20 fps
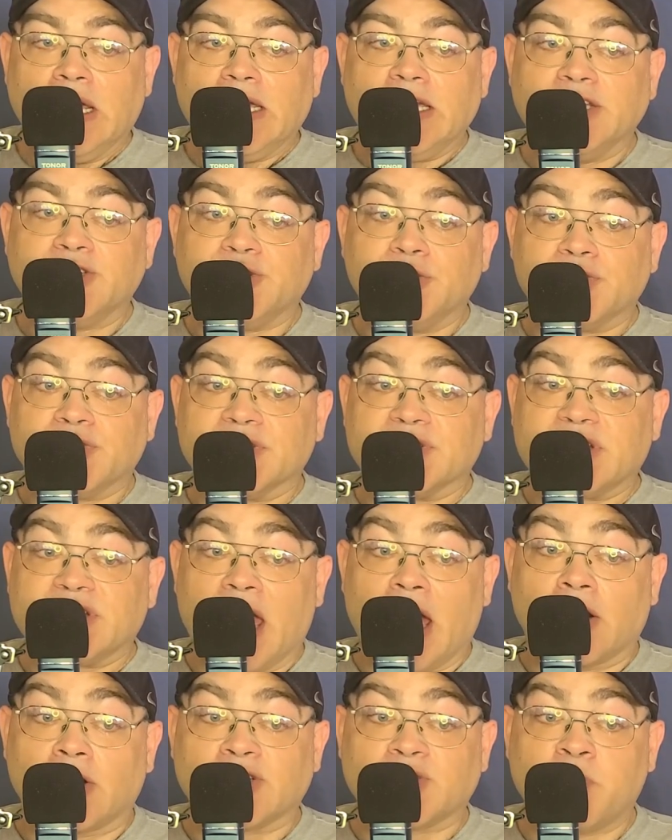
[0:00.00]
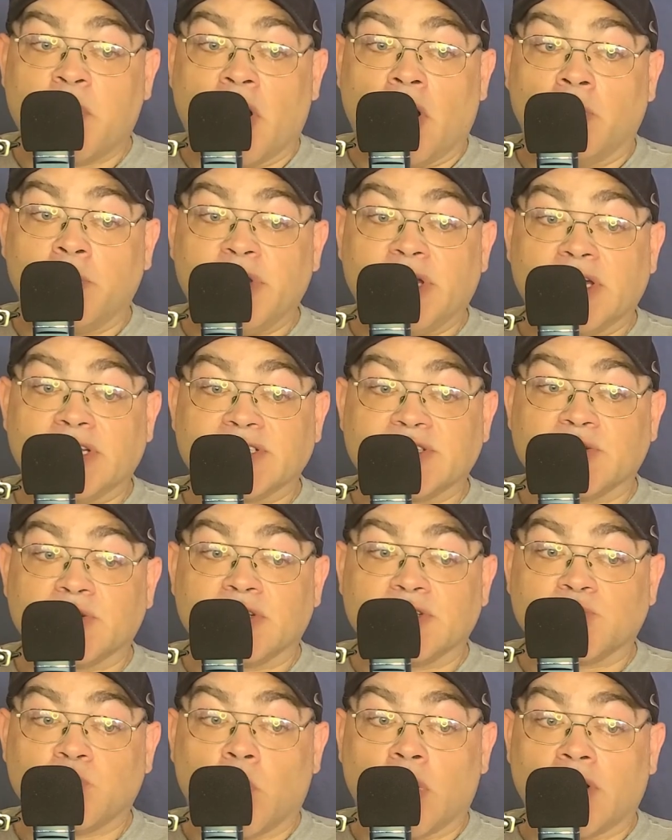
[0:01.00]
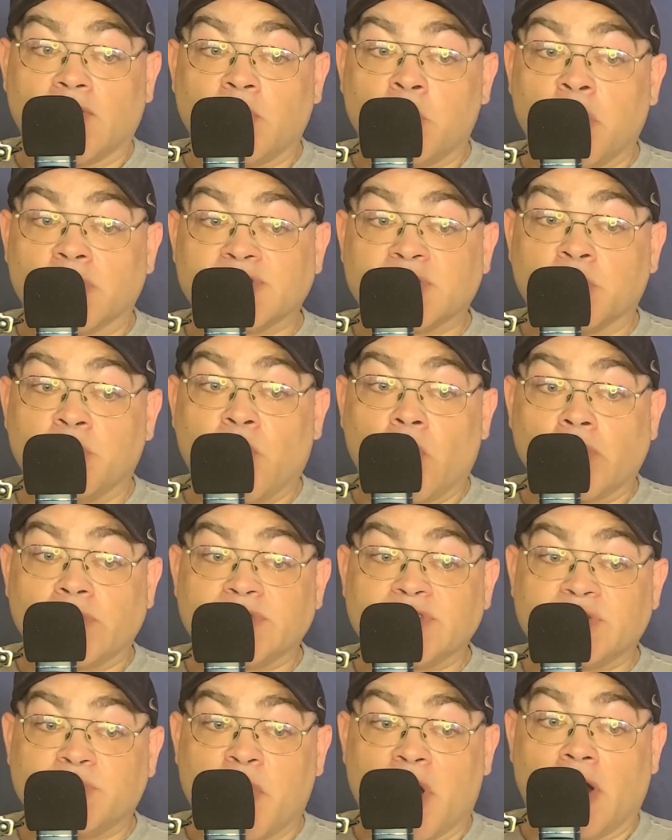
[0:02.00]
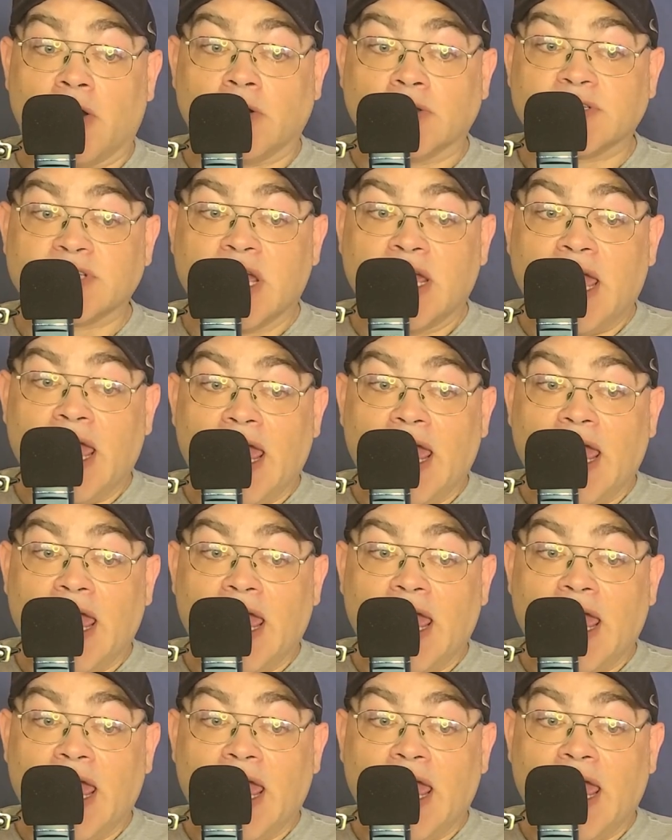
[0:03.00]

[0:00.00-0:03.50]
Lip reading: He chooses Counterspell because it is one of the most important spells,